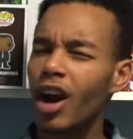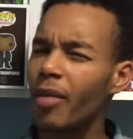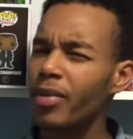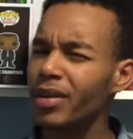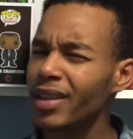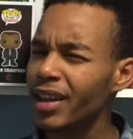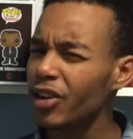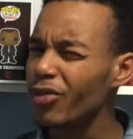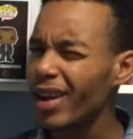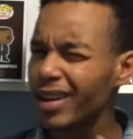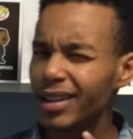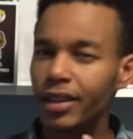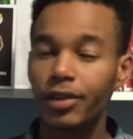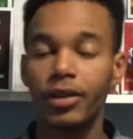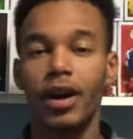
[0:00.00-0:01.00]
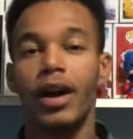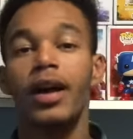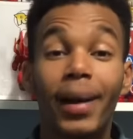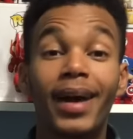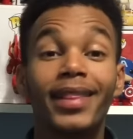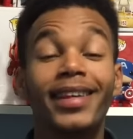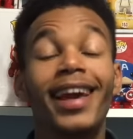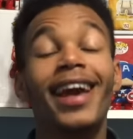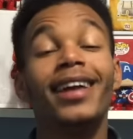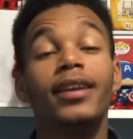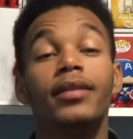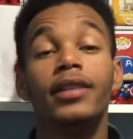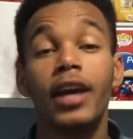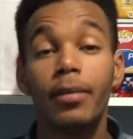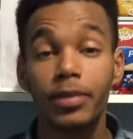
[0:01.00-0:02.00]
copying that directly or not. By the end
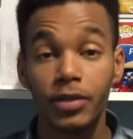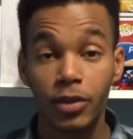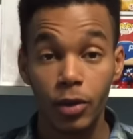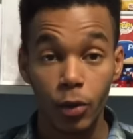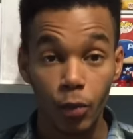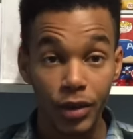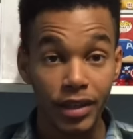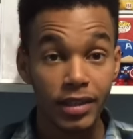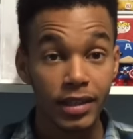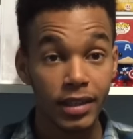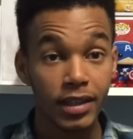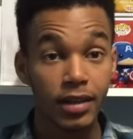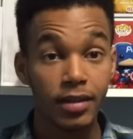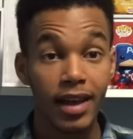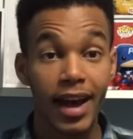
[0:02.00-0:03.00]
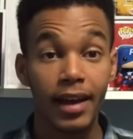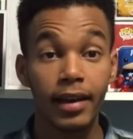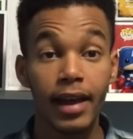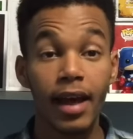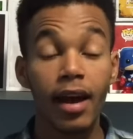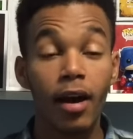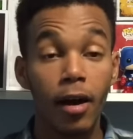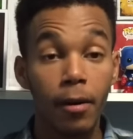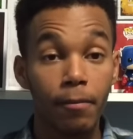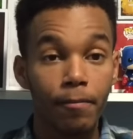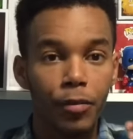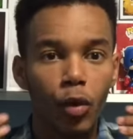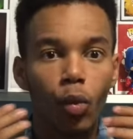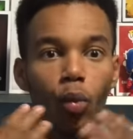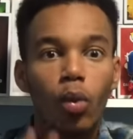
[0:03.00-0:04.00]
of the episode, we see that
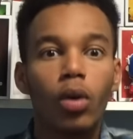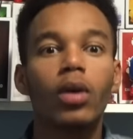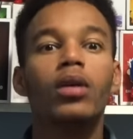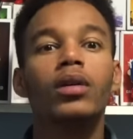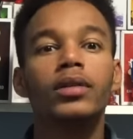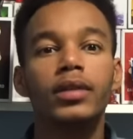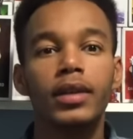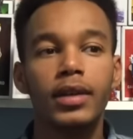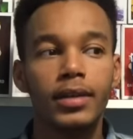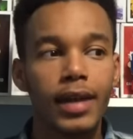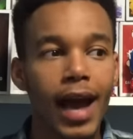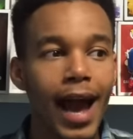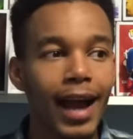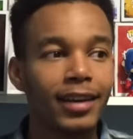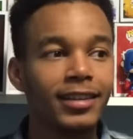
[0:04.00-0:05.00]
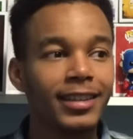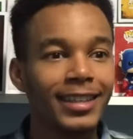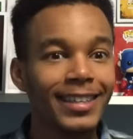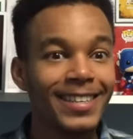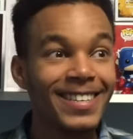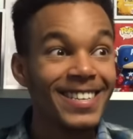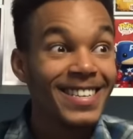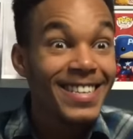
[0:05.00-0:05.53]
the world is actually